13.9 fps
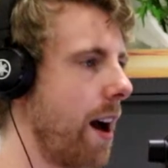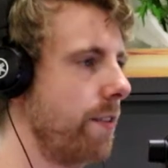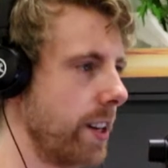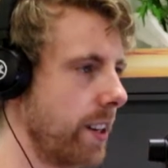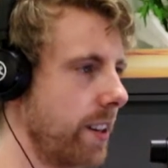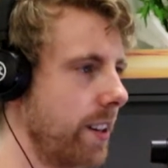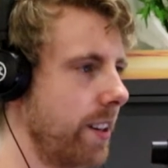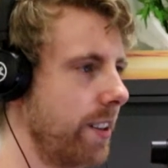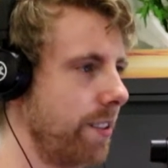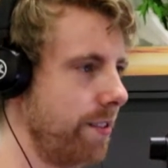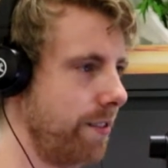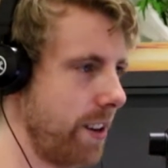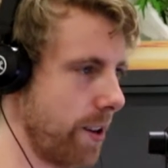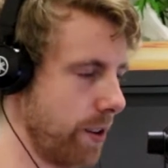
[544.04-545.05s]
having
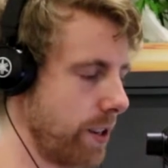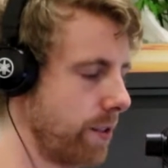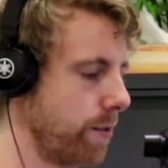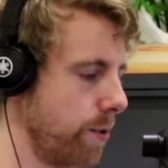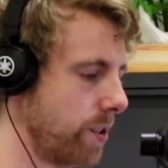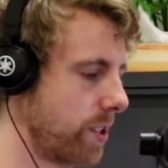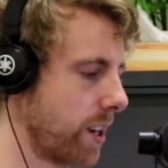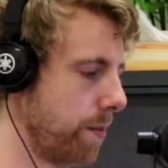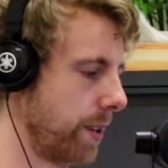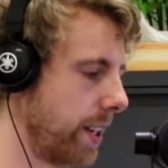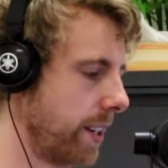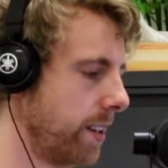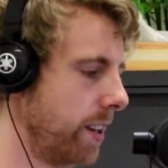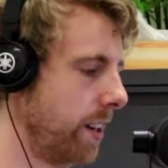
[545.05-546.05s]
varied foods
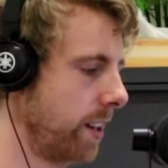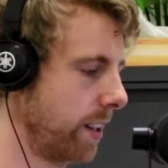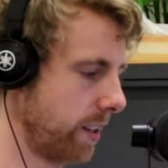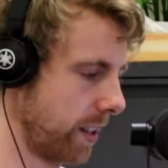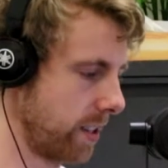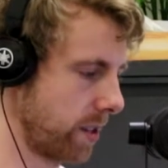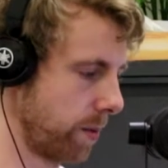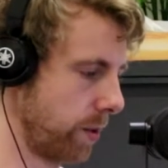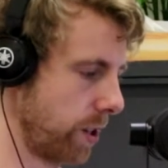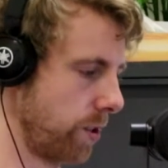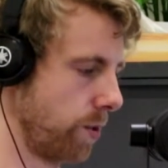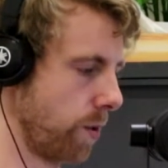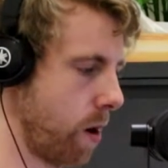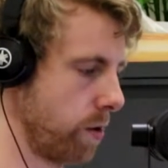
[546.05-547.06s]
coming in than
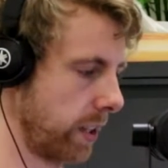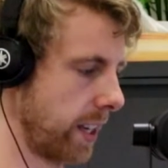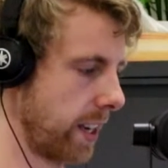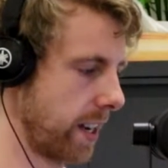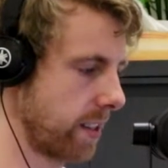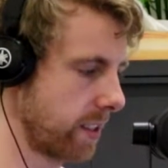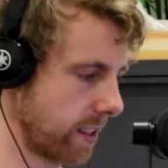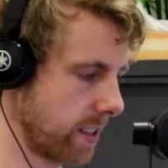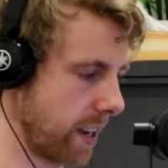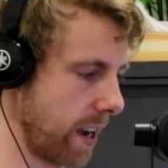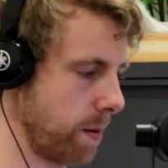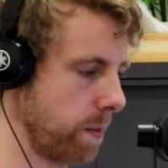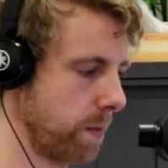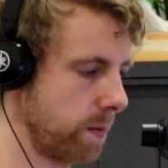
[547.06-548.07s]
somebody who only eats the
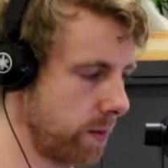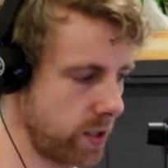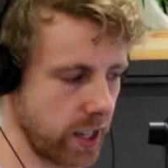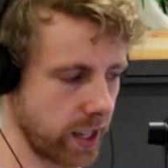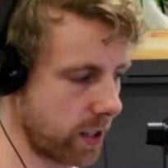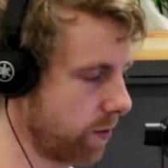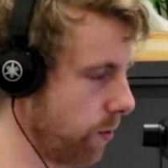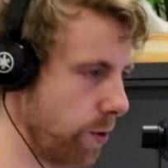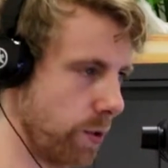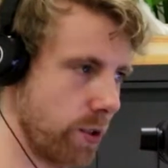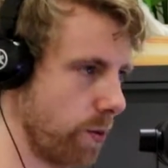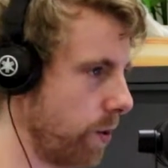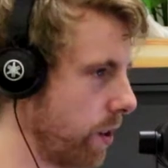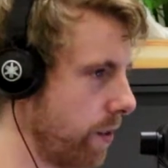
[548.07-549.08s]
same 6
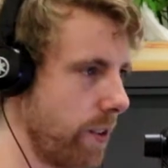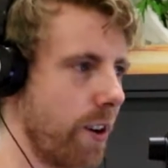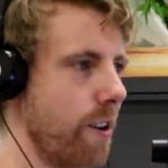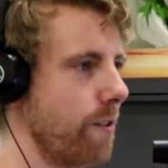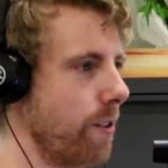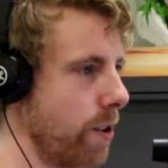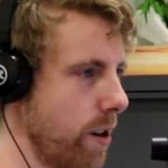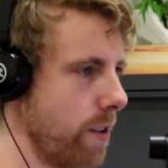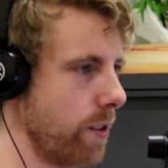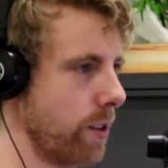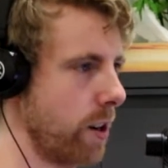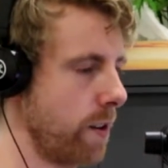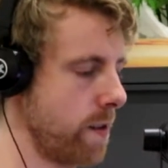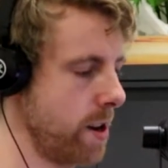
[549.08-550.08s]
foods or whatever over and over
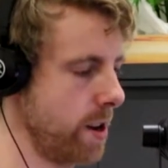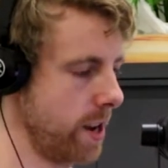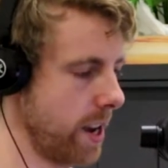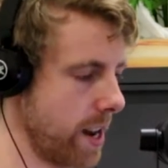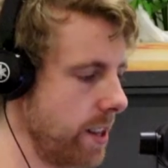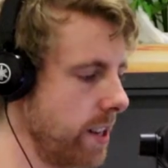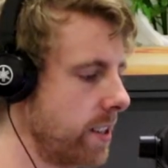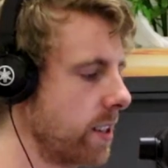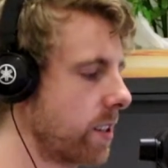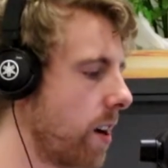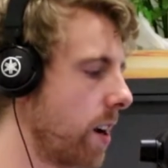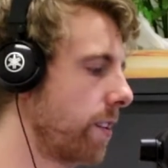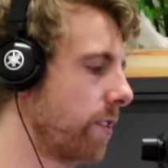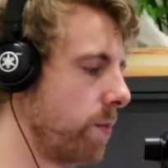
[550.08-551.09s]
and over. And this is
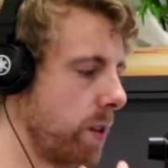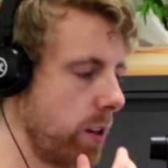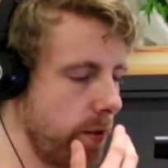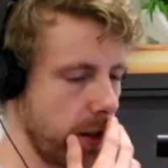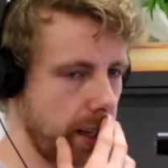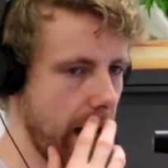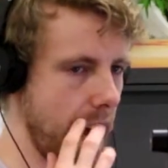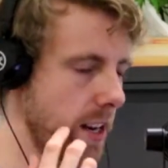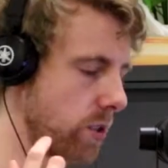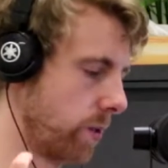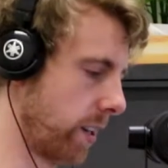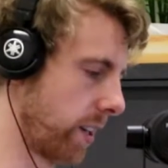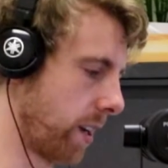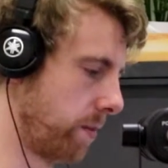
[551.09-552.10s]
kind of a bit of a catch
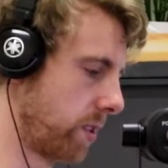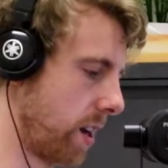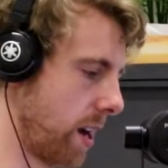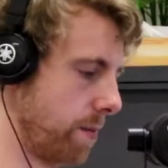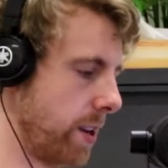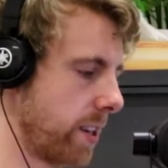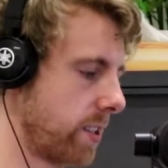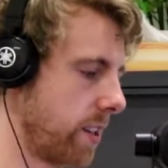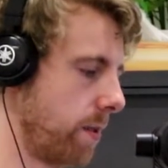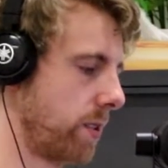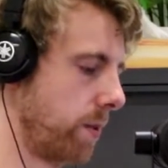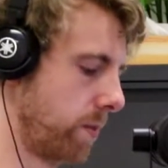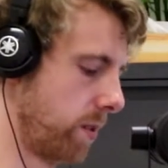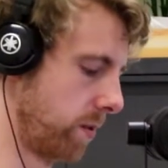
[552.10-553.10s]
when it comes to IBS type
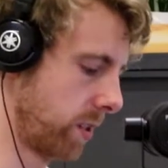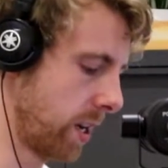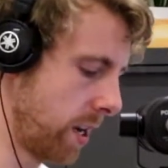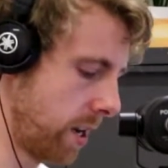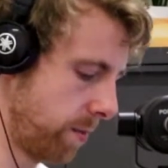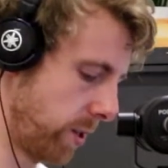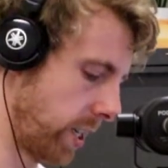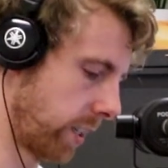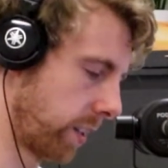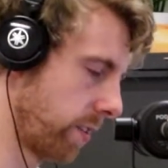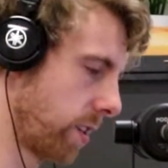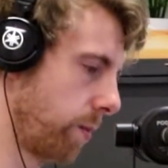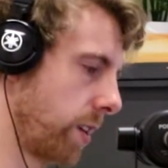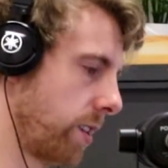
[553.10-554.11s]
symptoms, particularly
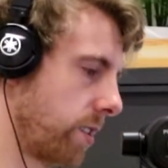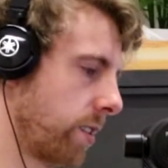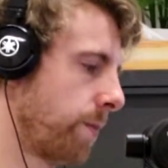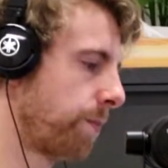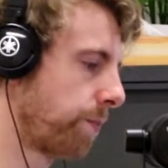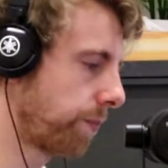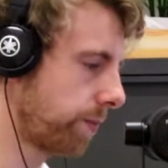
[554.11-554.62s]
if somebody's